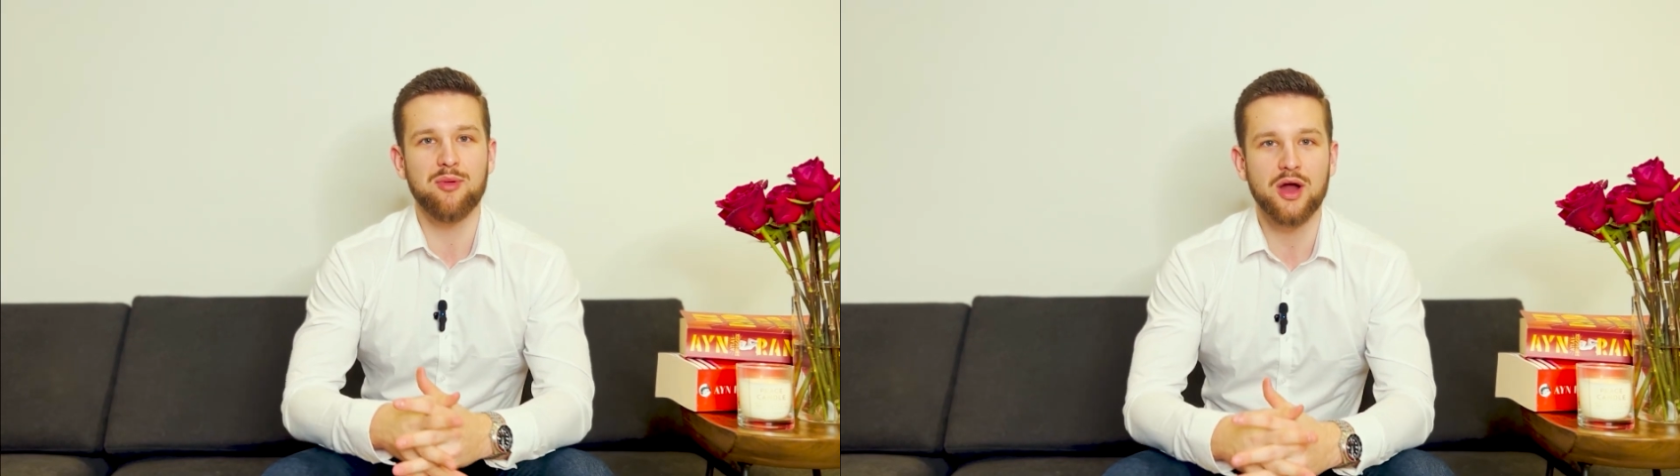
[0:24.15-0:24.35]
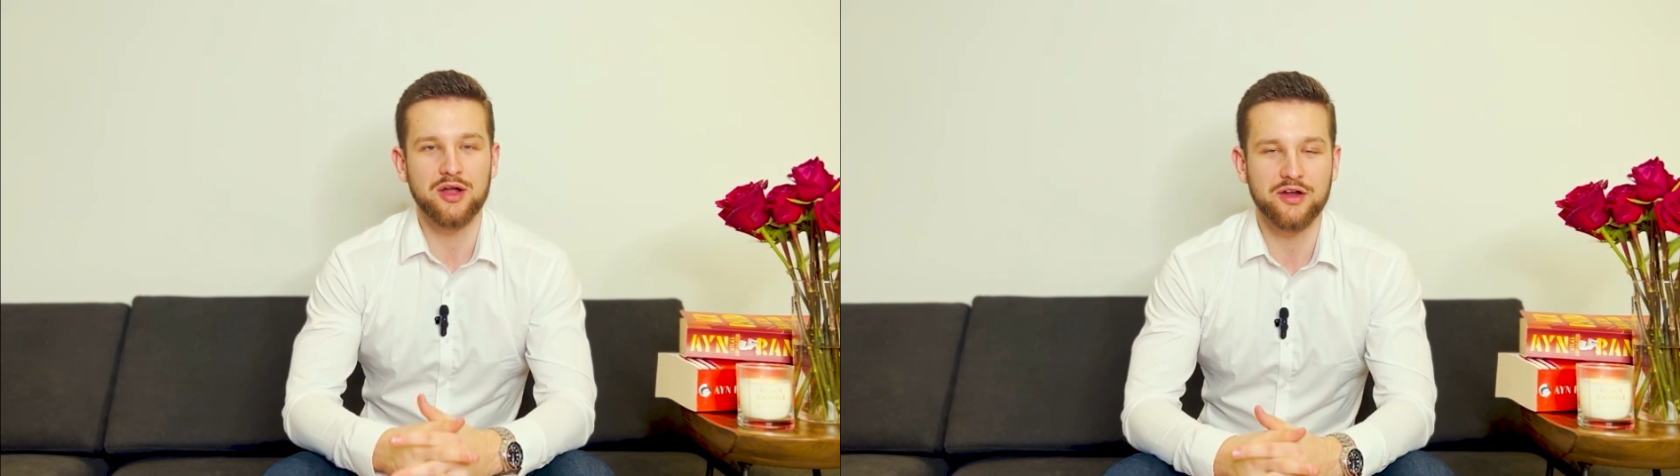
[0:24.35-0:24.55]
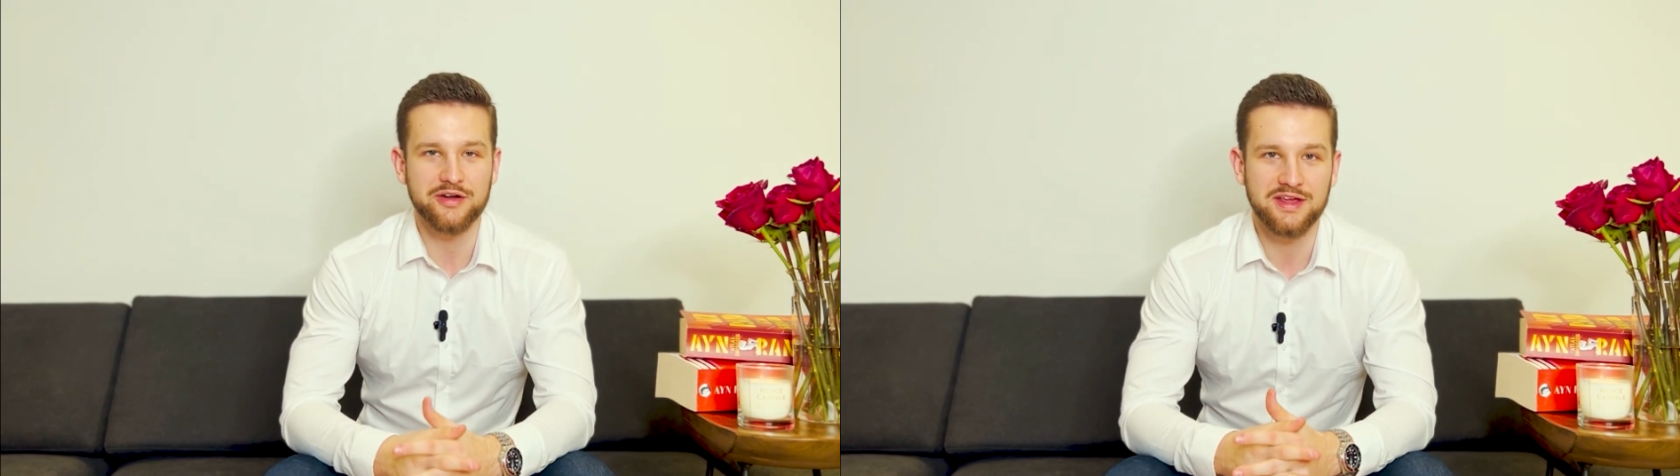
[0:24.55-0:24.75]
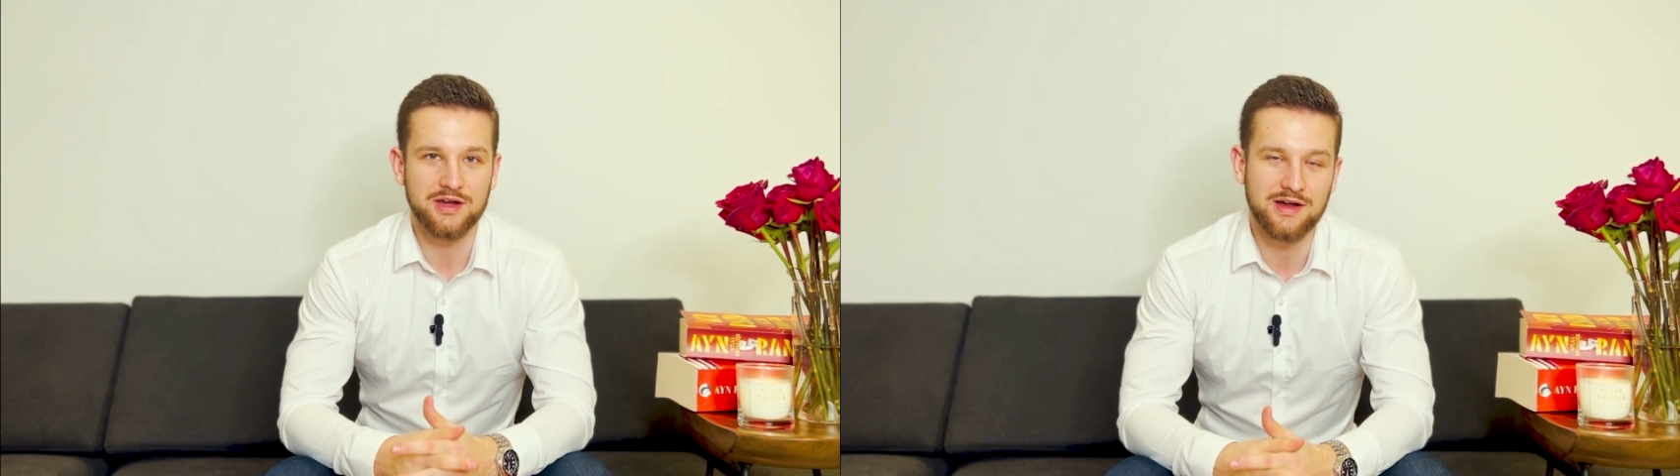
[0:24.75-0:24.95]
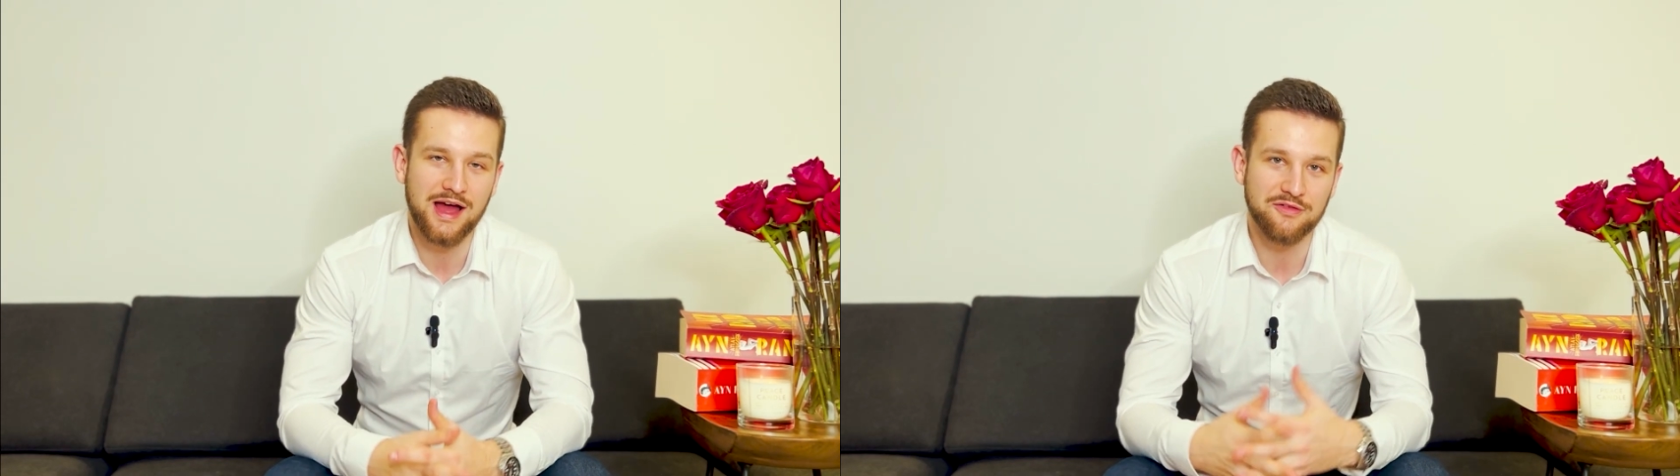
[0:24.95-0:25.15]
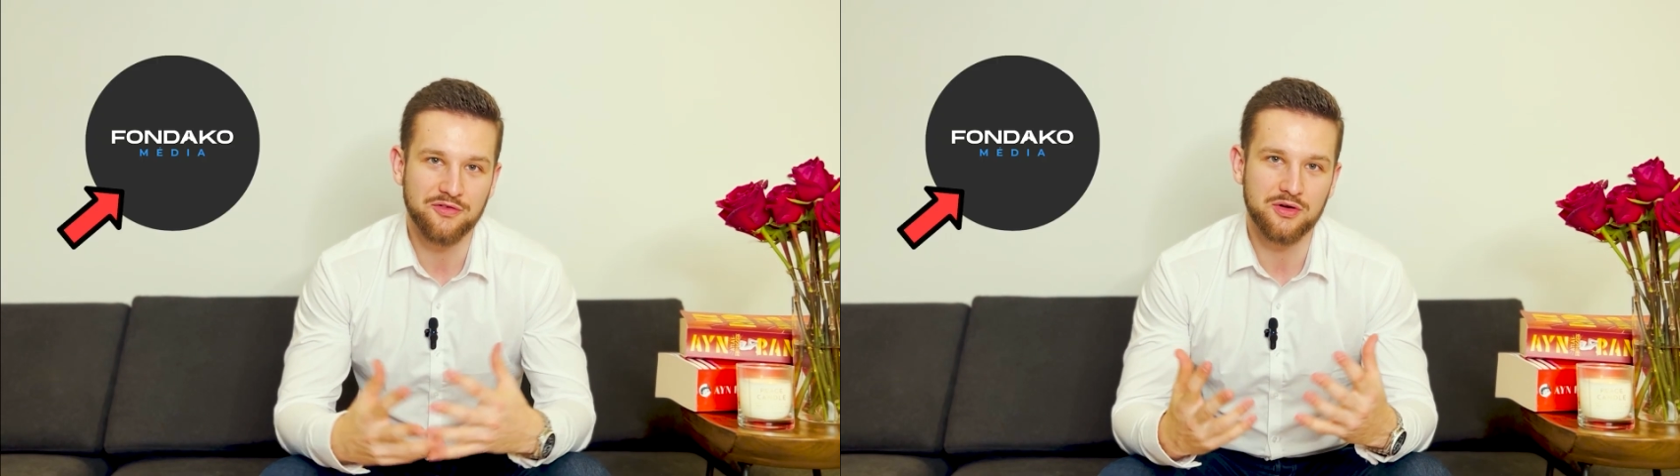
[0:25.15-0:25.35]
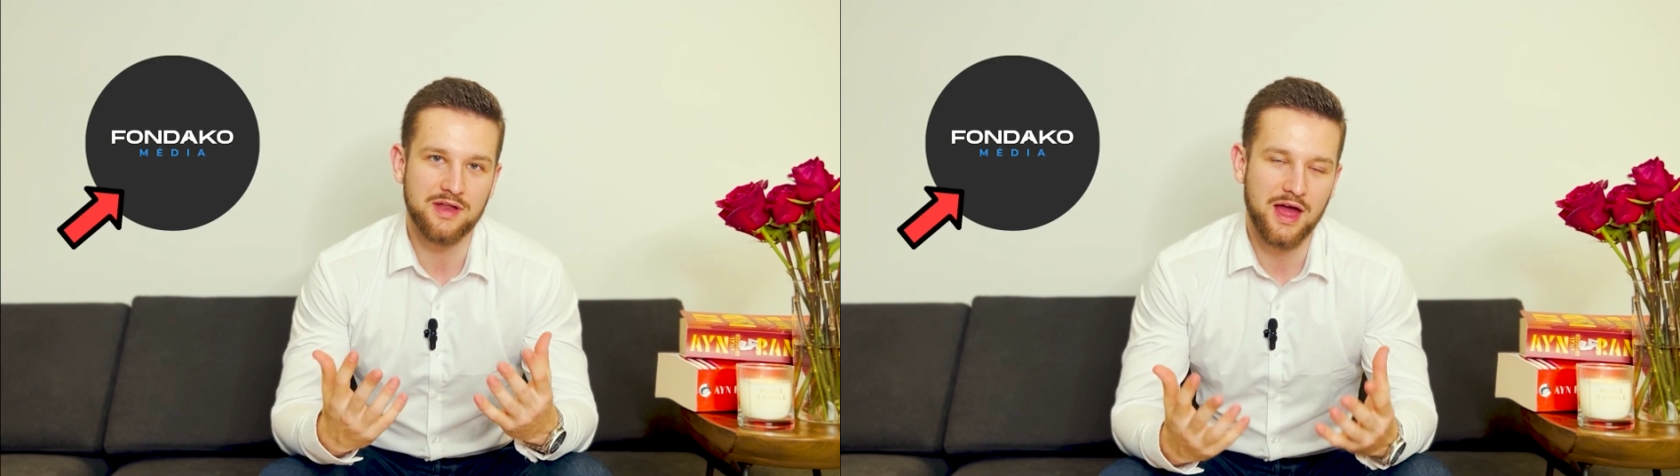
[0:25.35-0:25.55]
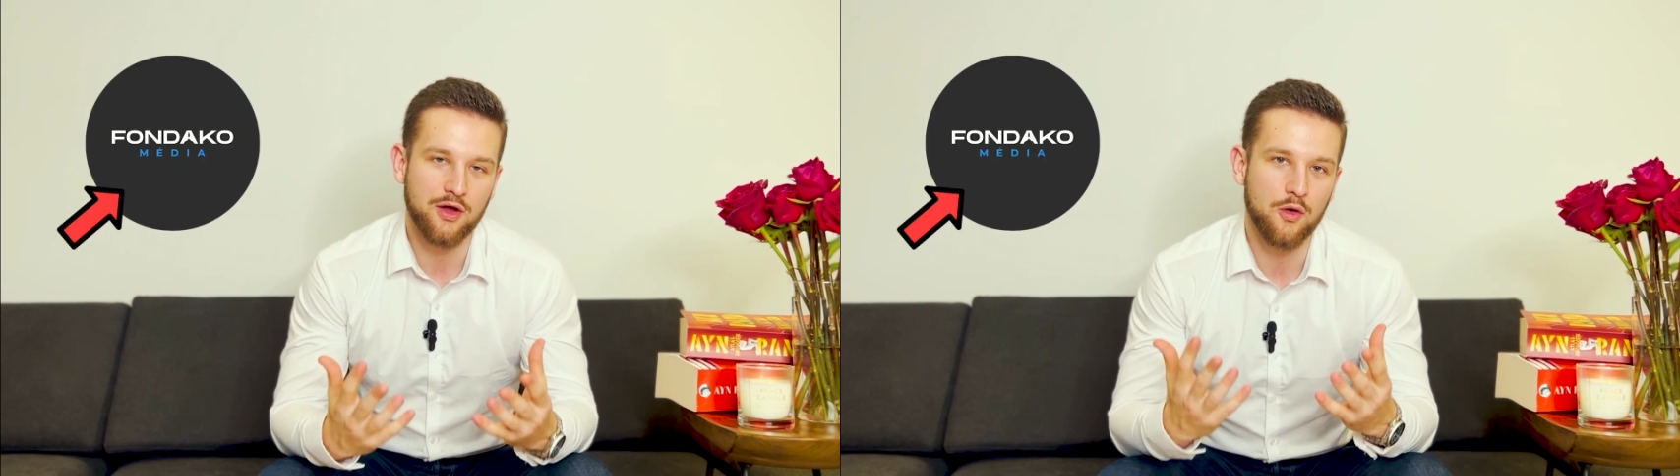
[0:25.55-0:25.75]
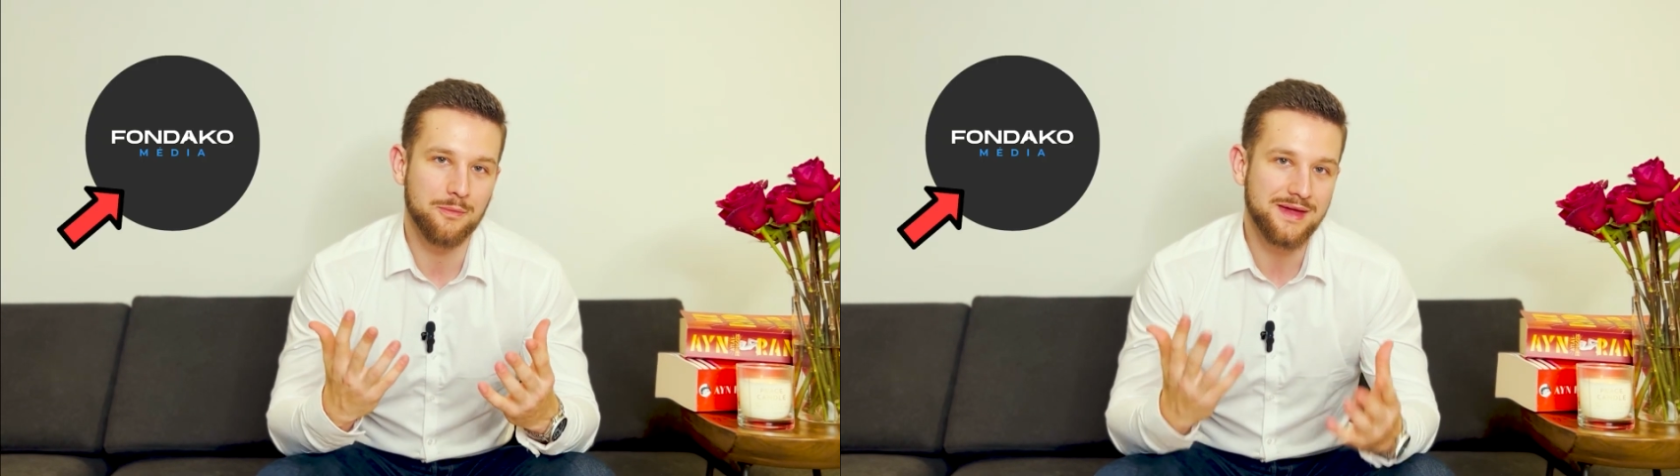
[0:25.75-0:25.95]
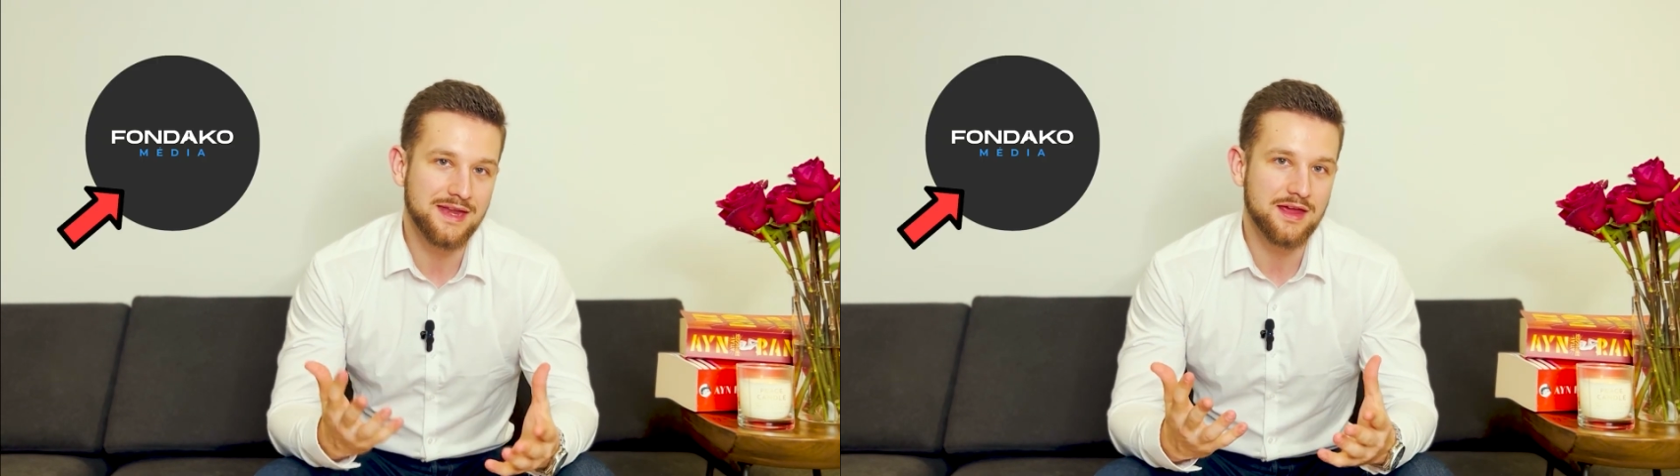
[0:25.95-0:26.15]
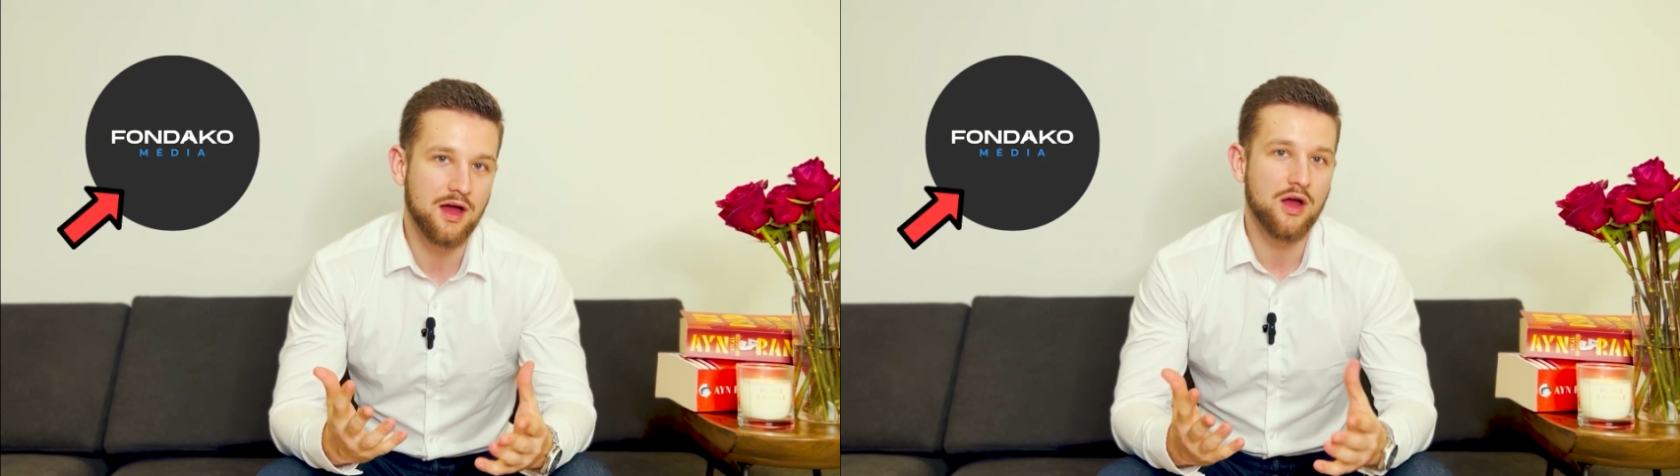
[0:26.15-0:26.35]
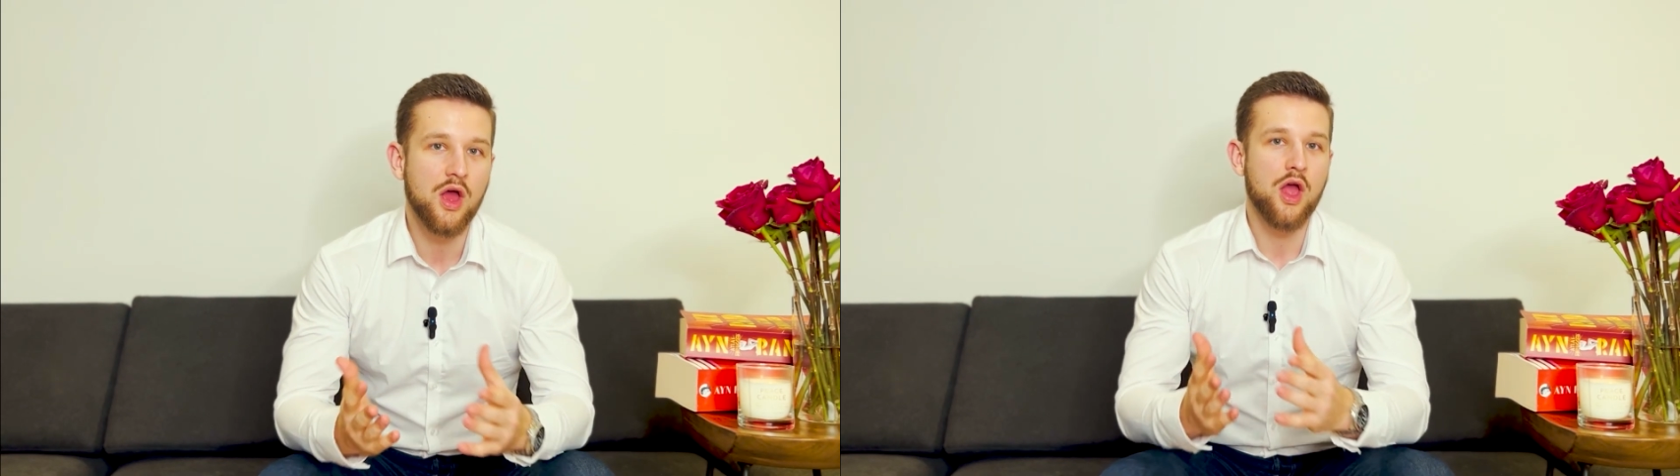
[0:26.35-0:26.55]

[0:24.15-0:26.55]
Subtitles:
partner here at Fondaco Media,